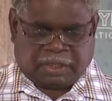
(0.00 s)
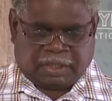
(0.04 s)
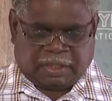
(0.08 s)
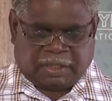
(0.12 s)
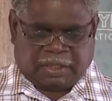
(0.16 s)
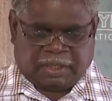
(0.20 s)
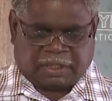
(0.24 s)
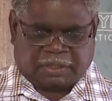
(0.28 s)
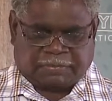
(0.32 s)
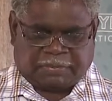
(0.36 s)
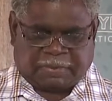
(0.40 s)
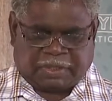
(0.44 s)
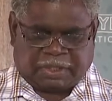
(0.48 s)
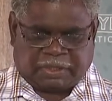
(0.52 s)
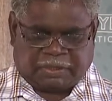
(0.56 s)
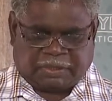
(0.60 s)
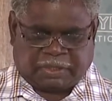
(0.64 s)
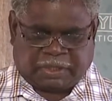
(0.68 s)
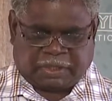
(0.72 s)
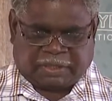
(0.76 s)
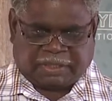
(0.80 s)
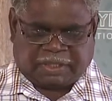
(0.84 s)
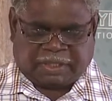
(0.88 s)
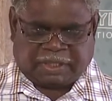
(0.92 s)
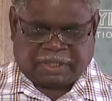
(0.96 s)
It's been
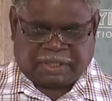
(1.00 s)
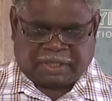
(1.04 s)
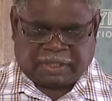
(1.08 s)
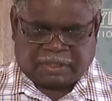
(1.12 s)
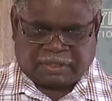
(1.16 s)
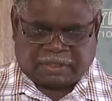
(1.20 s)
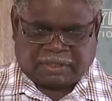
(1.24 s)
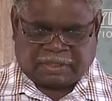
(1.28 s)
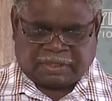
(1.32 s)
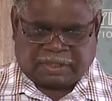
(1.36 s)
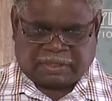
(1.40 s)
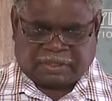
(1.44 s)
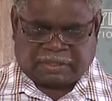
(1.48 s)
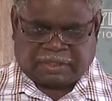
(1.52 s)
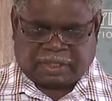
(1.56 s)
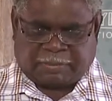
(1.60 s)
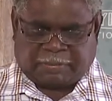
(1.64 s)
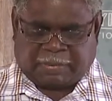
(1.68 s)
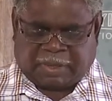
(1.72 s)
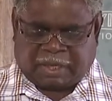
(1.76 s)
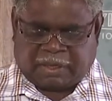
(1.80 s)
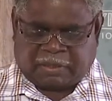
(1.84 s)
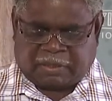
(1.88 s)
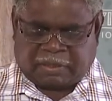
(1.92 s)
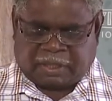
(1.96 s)
30 years since the
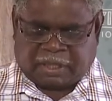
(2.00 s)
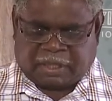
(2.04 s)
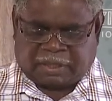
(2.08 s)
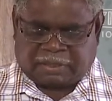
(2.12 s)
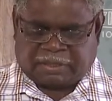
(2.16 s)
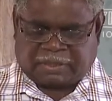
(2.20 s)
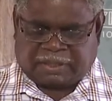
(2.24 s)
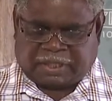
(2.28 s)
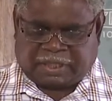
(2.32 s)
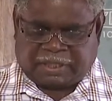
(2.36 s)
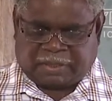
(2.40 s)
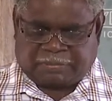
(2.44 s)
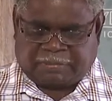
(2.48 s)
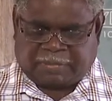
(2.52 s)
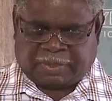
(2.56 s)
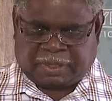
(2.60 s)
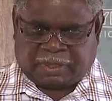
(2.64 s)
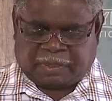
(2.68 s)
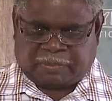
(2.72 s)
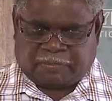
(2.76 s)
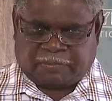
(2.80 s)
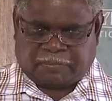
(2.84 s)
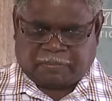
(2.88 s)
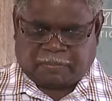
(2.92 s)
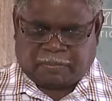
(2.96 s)
Baronga
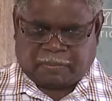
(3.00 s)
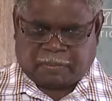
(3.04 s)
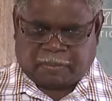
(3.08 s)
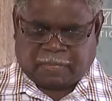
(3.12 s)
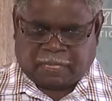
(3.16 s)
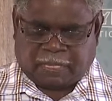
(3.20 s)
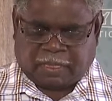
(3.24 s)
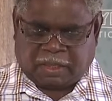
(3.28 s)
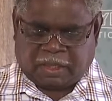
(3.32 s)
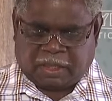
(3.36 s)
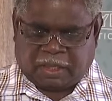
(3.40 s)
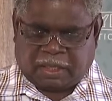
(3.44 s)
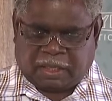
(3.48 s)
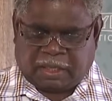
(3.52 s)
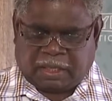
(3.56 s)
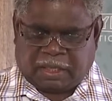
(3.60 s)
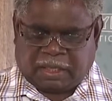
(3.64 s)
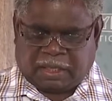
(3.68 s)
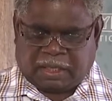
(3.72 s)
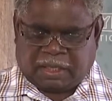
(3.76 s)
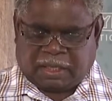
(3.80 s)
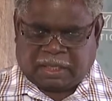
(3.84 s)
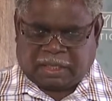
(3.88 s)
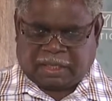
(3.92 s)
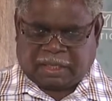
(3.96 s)
Statement,
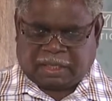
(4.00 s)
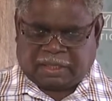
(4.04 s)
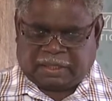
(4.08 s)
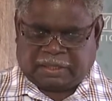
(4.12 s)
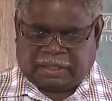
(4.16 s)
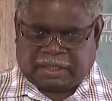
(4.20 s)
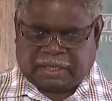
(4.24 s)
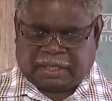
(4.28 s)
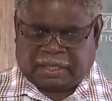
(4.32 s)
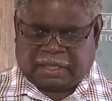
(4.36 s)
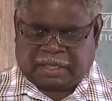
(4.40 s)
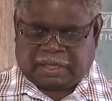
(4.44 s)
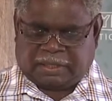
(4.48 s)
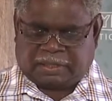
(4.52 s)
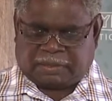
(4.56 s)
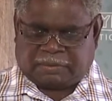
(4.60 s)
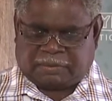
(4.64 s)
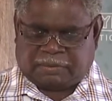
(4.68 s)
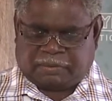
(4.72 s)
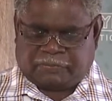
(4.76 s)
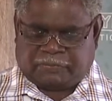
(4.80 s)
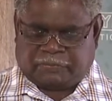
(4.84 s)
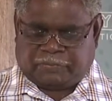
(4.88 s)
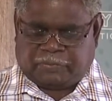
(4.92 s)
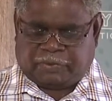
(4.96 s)
and there has
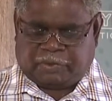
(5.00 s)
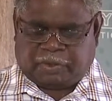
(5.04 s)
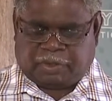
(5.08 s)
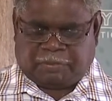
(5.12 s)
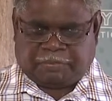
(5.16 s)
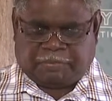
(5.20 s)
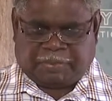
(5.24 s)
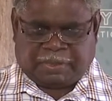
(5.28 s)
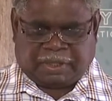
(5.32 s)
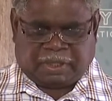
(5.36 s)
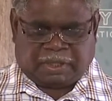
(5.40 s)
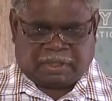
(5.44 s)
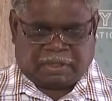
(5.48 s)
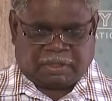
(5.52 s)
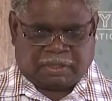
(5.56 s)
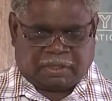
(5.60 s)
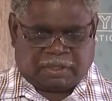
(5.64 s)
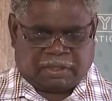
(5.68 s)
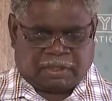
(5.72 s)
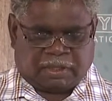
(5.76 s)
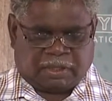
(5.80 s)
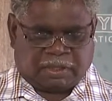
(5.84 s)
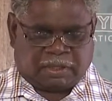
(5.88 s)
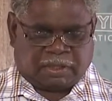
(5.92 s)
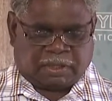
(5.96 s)
not been
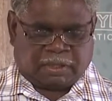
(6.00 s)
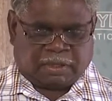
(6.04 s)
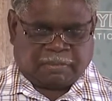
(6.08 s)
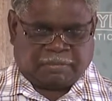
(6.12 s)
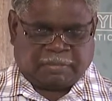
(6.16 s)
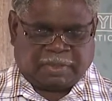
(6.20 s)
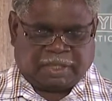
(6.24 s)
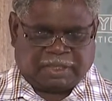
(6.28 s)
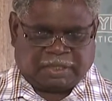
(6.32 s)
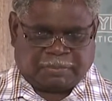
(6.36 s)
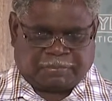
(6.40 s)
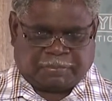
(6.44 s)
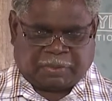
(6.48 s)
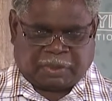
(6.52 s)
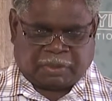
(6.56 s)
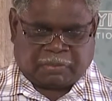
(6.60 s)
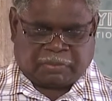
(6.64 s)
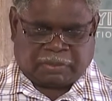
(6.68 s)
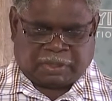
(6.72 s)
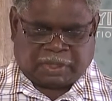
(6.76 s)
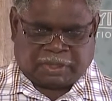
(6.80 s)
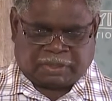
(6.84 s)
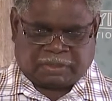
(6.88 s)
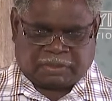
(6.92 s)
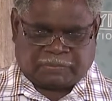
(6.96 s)
much
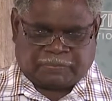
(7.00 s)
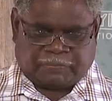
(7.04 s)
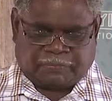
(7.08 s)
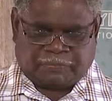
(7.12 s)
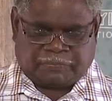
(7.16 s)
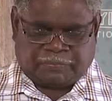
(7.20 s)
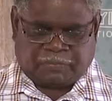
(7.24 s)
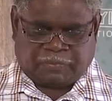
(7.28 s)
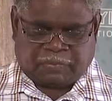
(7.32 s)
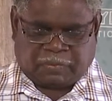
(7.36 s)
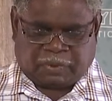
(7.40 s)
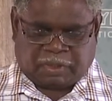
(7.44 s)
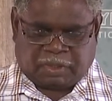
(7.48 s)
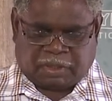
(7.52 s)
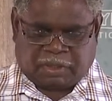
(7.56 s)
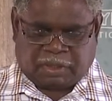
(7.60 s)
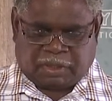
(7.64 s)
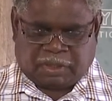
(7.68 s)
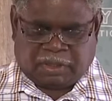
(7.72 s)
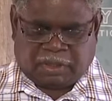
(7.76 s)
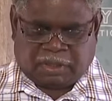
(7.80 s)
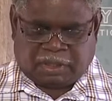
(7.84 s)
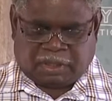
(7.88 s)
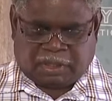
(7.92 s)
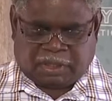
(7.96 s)
progress.
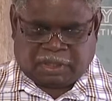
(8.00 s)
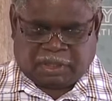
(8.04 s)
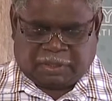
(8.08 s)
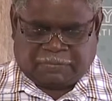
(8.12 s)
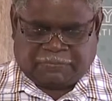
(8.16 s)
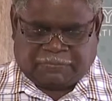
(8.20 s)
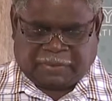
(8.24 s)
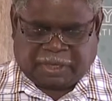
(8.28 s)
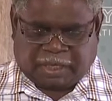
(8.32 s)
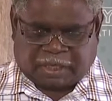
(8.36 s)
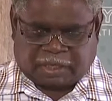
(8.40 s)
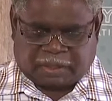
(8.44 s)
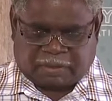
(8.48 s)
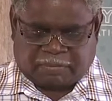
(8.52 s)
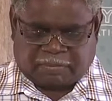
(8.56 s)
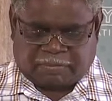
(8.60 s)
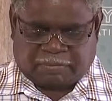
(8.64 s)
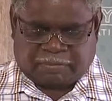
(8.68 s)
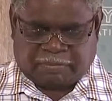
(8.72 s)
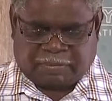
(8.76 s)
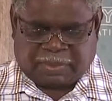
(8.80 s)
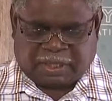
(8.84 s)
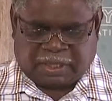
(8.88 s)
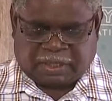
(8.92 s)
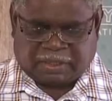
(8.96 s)
In fact,
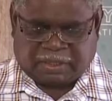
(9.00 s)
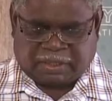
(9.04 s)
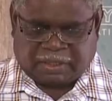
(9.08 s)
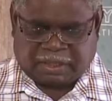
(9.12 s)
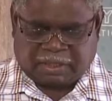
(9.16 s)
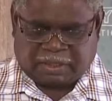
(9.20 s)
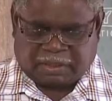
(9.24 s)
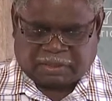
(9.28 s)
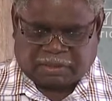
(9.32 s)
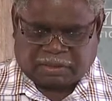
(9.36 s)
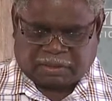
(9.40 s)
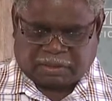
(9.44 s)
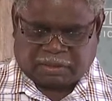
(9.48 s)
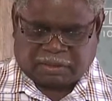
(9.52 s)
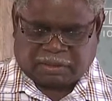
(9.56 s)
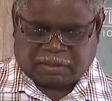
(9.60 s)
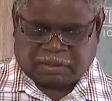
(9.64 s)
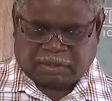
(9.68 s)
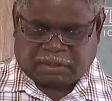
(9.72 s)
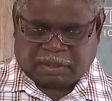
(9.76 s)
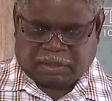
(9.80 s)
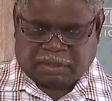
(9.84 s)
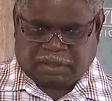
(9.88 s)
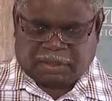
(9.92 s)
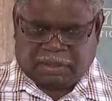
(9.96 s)
many things
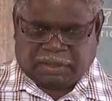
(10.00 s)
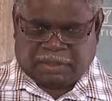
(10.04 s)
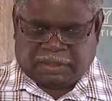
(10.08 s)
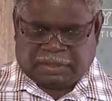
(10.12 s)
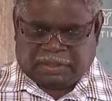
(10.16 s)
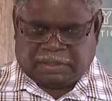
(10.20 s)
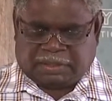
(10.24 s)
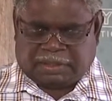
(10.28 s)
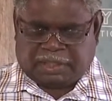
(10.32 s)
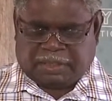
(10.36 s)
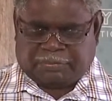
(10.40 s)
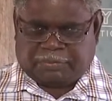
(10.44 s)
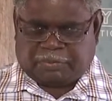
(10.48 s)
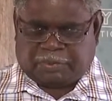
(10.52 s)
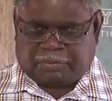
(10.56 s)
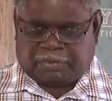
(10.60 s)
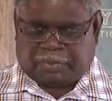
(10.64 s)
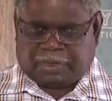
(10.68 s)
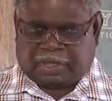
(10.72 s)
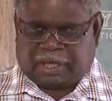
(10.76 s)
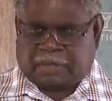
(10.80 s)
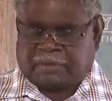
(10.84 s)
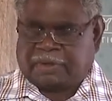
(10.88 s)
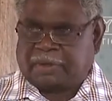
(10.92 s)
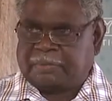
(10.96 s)
seem to be
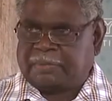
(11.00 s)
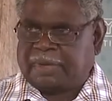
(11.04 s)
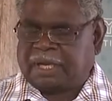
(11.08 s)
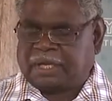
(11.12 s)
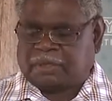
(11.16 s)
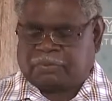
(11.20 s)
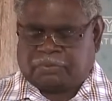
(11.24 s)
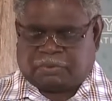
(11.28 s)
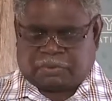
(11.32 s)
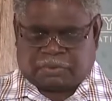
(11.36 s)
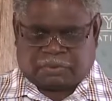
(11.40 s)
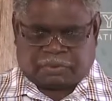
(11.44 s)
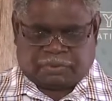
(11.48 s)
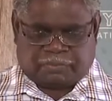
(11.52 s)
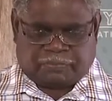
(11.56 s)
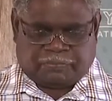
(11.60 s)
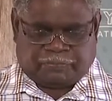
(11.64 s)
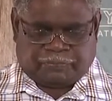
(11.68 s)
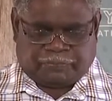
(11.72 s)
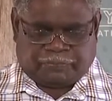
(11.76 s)
going backwards.